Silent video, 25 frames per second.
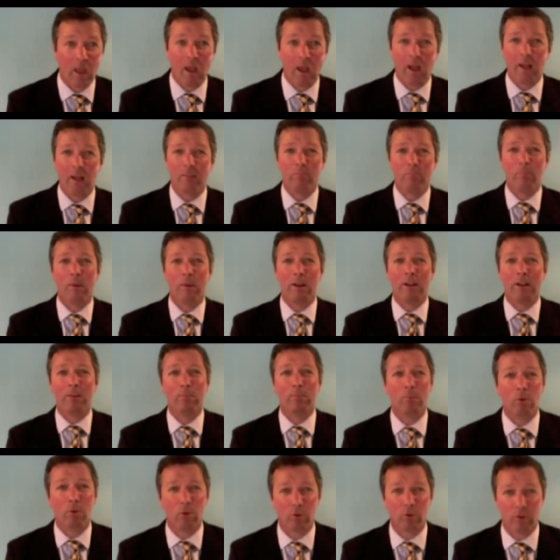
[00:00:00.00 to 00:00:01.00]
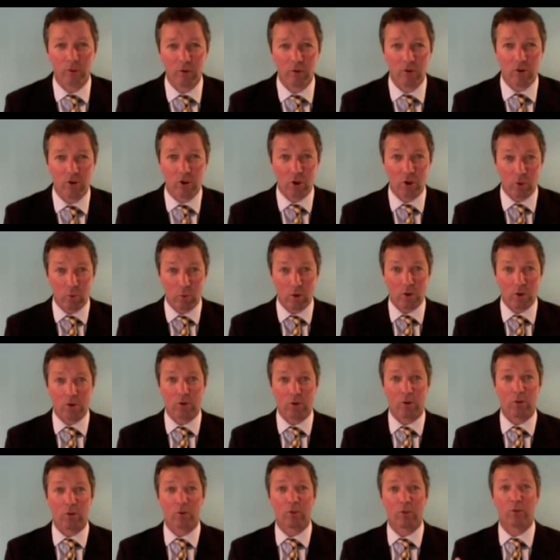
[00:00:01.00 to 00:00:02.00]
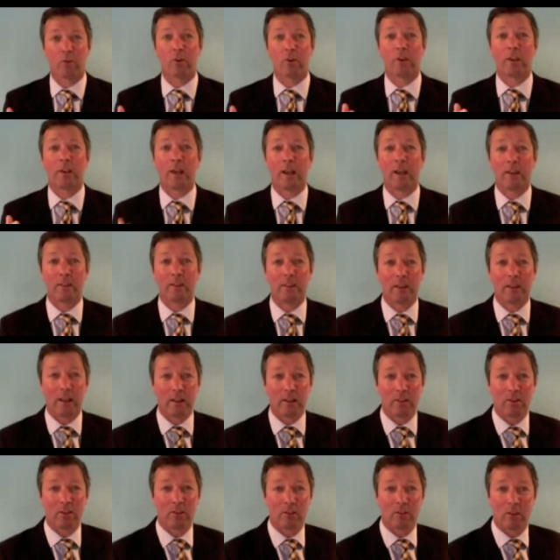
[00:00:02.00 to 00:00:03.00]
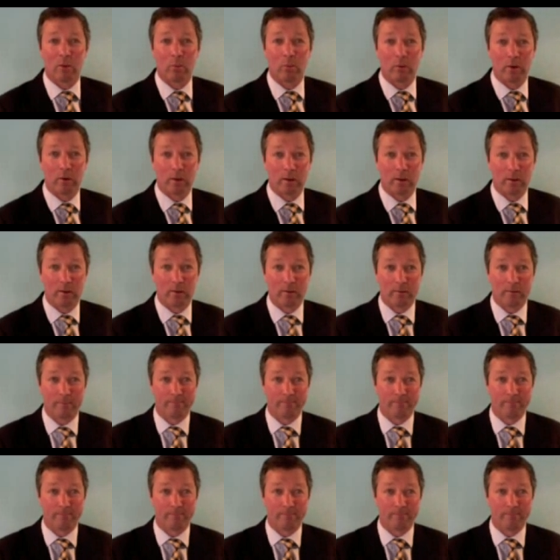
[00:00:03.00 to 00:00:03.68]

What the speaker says: And many more searching questions to get the answers that we need.